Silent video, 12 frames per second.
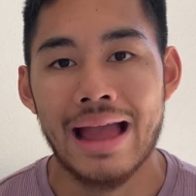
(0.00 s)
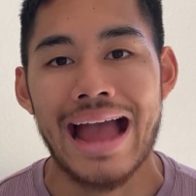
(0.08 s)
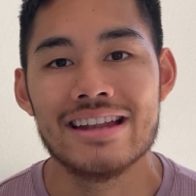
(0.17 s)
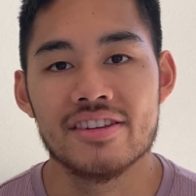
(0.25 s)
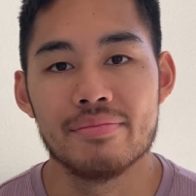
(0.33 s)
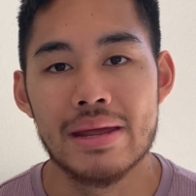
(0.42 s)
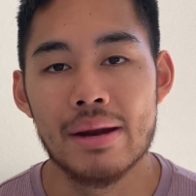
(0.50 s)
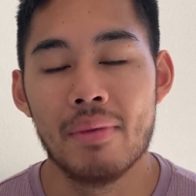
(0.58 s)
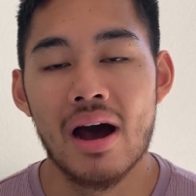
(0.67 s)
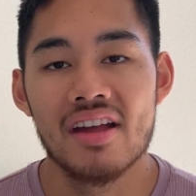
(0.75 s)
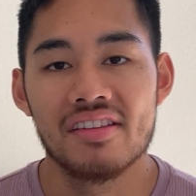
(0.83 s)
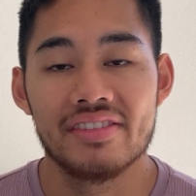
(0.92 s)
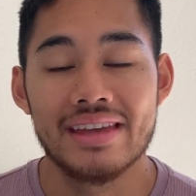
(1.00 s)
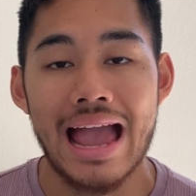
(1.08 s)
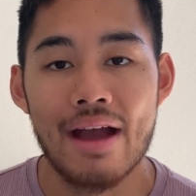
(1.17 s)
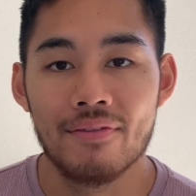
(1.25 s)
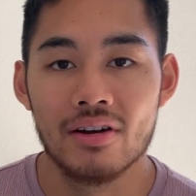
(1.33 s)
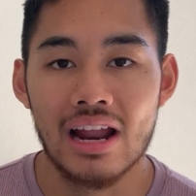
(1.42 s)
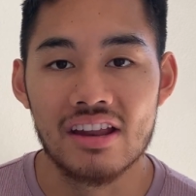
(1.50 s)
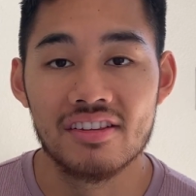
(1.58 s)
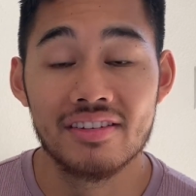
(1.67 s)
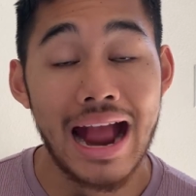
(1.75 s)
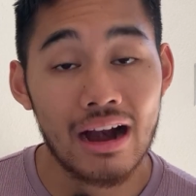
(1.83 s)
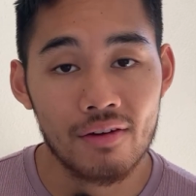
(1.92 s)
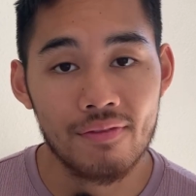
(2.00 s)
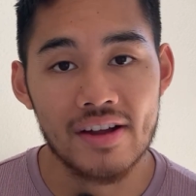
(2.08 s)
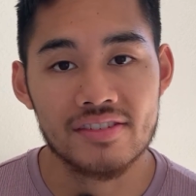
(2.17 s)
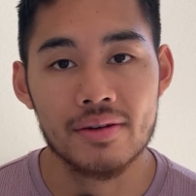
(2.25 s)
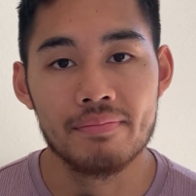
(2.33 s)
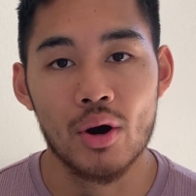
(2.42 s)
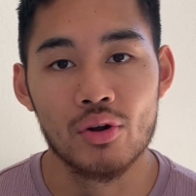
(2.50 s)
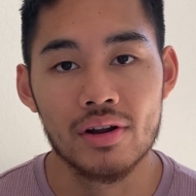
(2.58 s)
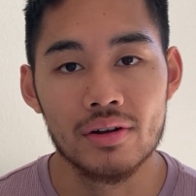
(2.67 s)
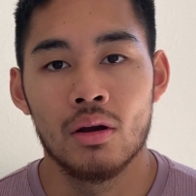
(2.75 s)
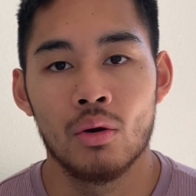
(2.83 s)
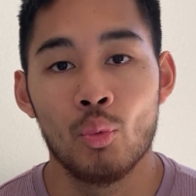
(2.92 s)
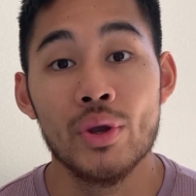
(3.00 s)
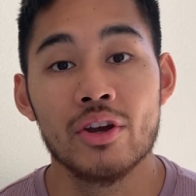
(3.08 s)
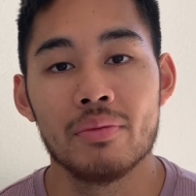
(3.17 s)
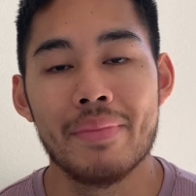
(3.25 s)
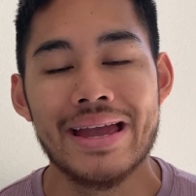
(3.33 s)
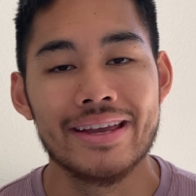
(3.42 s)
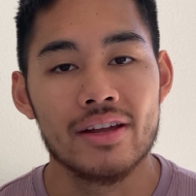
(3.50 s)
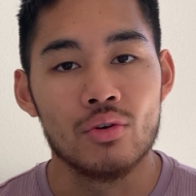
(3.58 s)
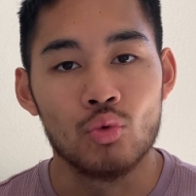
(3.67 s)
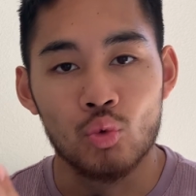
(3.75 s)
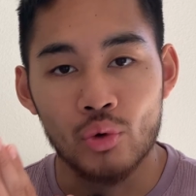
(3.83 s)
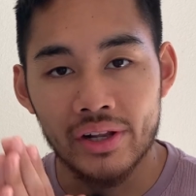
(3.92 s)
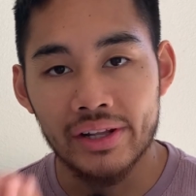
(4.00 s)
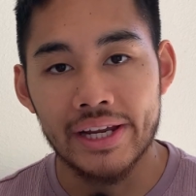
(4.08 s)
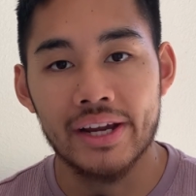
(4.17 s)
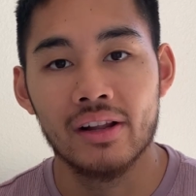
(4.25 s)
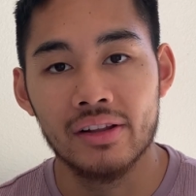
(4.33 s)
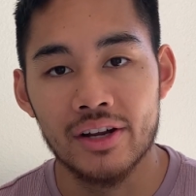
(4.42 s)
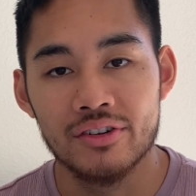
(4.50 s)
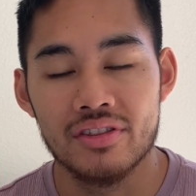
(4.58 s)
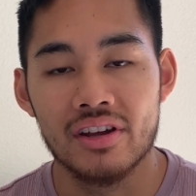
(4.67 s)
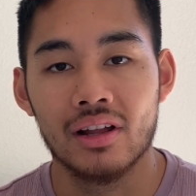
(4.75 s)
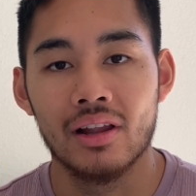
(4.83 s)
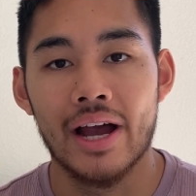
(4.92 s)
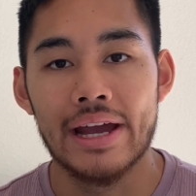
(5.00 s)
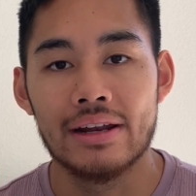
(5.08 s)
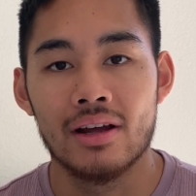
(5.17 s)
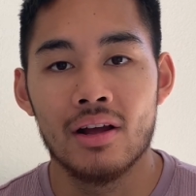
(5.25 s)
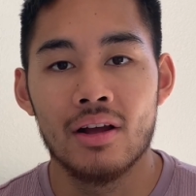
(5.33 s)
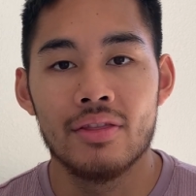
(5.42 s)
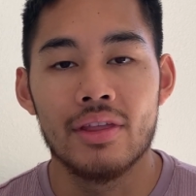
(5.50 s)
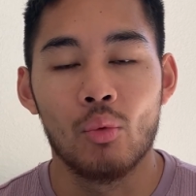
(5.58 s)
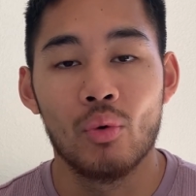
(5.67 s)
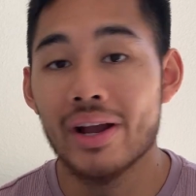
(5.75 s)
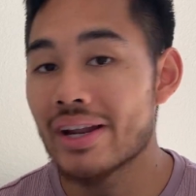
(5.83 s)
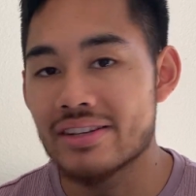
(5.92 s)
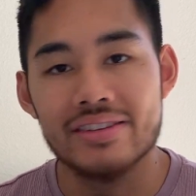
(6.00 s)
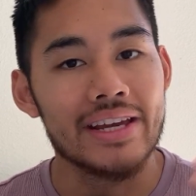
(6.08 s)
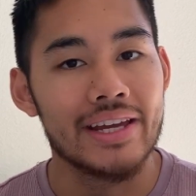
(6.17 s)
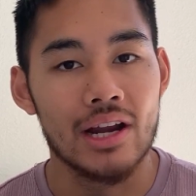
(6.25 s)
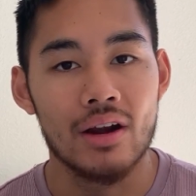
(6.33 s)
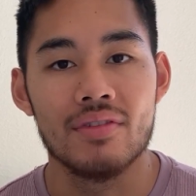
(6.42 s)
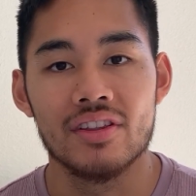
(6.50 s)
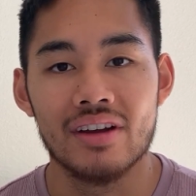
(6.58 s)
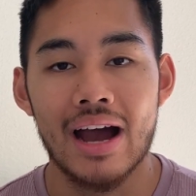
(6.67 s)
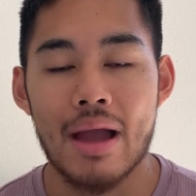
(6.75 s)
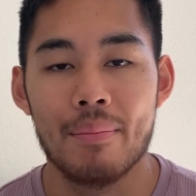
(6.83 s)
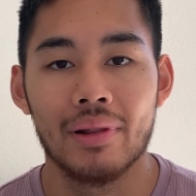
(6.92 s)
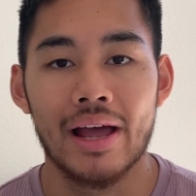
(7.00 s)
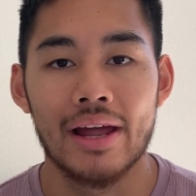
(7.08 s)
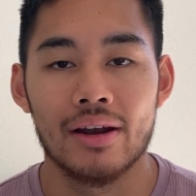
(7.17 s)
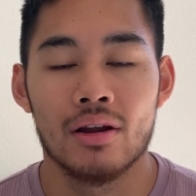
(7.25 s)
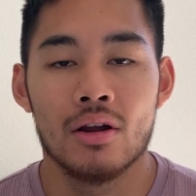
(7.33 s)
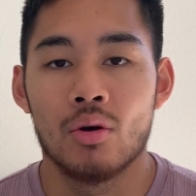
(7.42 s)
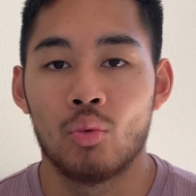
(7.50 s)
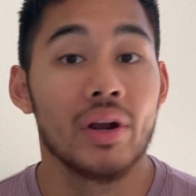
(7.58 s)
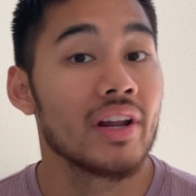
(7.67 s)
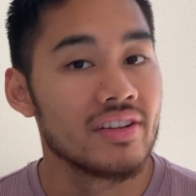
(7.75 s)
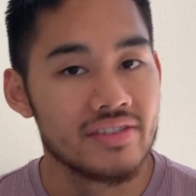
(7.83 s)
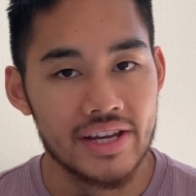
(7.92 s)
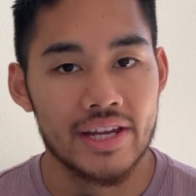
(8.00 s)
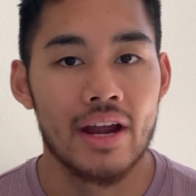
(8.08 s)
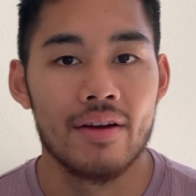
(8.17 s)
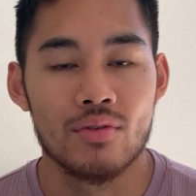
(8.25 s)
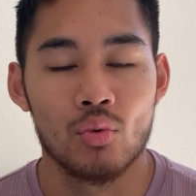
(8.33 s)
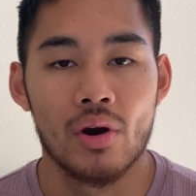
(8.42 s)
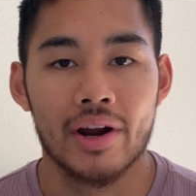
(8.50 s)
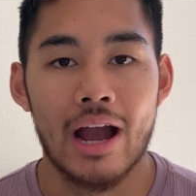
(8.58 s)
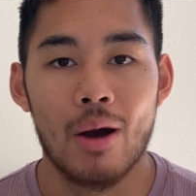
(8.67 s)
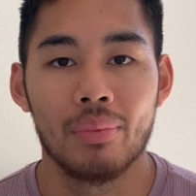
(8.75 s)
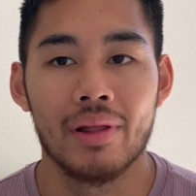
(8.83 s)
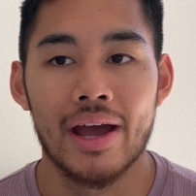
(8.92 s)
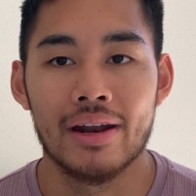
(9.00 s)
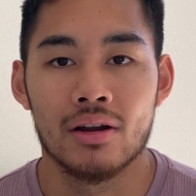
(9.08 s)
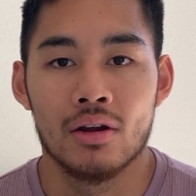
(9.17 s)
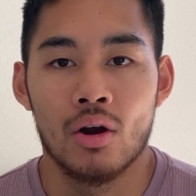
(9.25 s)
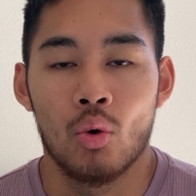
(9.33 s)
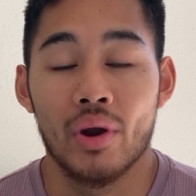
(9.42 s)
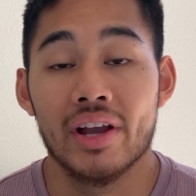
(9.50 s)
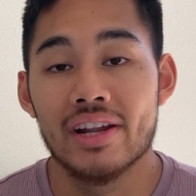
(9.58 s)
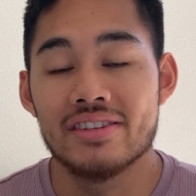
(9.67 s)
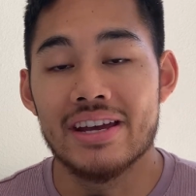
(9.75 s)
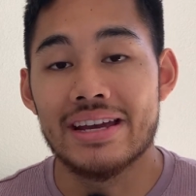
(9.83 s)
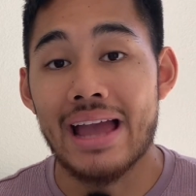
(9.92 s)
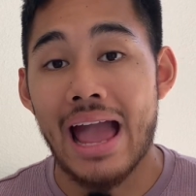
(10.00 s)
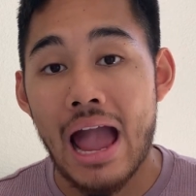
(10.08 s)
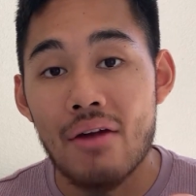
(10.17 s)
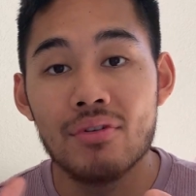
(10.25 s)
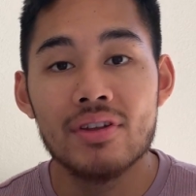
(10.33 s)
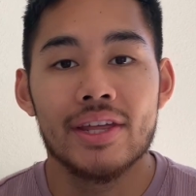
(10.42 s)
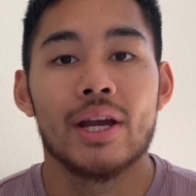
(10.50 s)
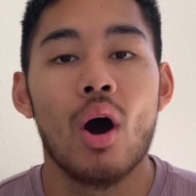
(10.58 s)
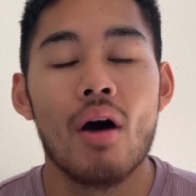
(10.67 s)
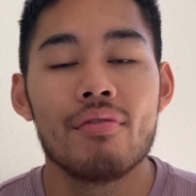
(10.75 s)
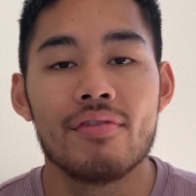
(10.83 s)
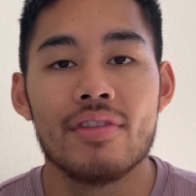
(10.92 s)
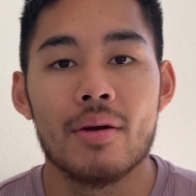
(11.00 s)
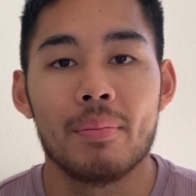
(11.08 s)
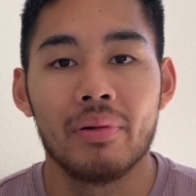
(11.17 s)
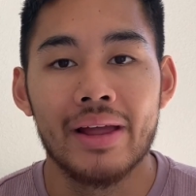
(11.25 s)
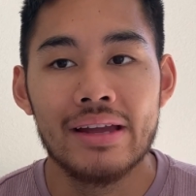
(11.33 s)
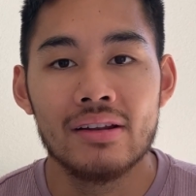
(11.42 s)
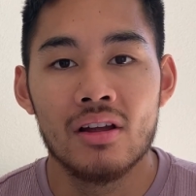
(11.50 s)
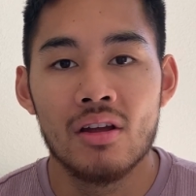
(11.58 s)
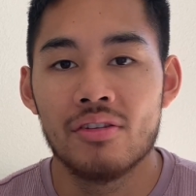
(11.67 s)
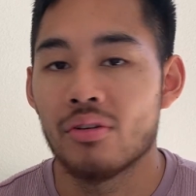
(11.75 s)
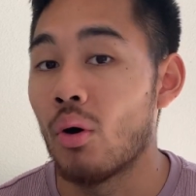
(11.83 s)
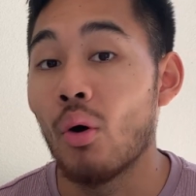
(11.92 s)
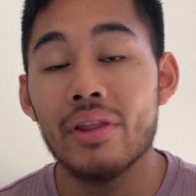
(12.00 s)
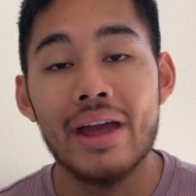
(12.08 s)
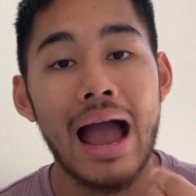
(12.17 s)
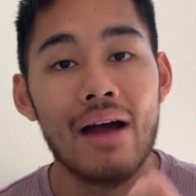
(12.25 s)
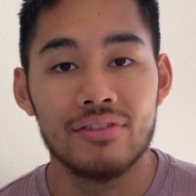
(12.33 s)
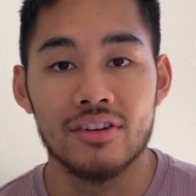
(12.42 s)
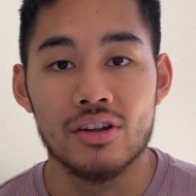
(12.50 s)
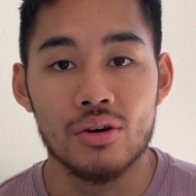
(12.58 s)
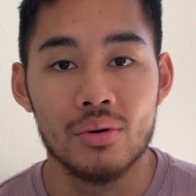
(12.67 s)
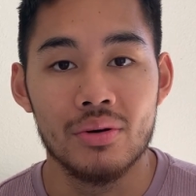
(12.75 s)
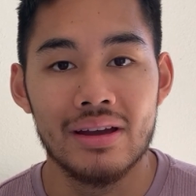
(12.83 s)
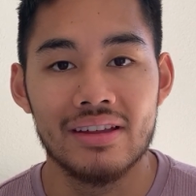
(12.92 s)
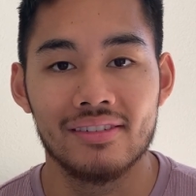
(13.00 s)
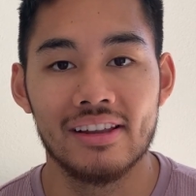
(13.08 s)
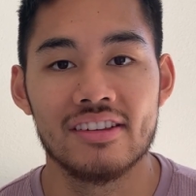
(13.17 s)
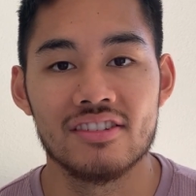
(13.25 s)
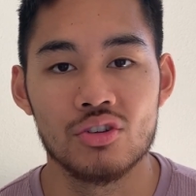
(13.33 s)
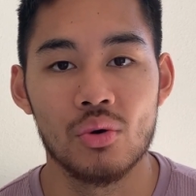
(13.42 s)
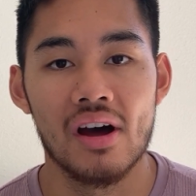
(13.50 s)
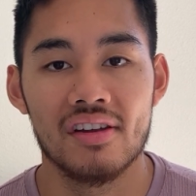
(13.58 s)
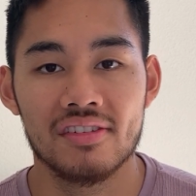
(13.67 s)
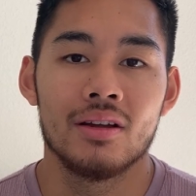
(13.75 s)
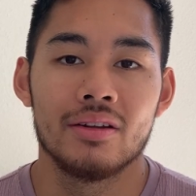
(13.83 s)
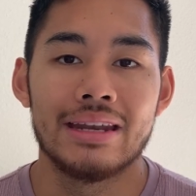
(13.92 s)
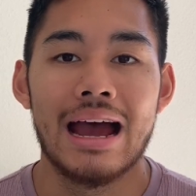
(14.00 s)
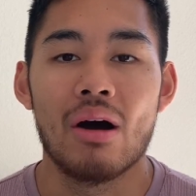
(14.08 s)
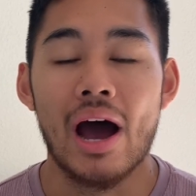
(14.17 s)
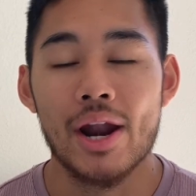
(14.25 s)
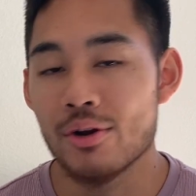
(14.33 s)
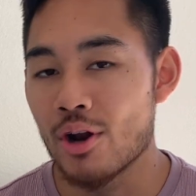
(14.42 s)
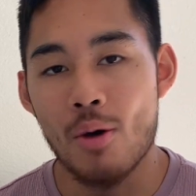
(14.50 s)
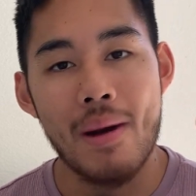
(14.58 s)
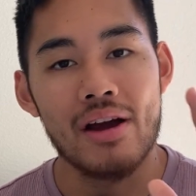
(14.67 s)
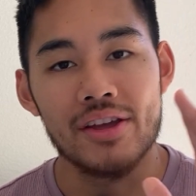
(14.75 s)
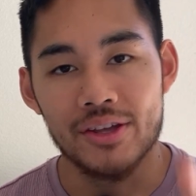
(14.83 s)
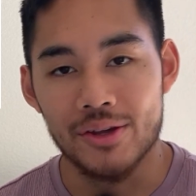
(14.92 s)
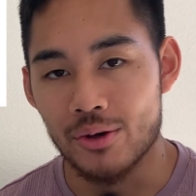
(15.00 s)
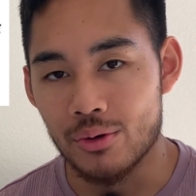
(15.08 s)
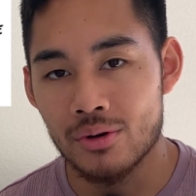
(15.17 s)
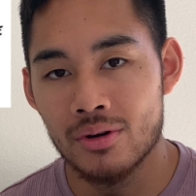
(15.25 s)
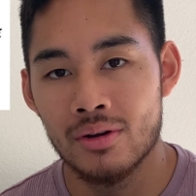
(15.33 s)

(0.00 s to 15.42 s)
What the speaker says: And to minimize the effort and sacrifice component, we could make it really clear to the client that we're gonna take care of the diet plan, we're gonna take care of the workout plan, we're gonna take everything off of their plate, so all they have to do is listen to us. Now, I don't know about you,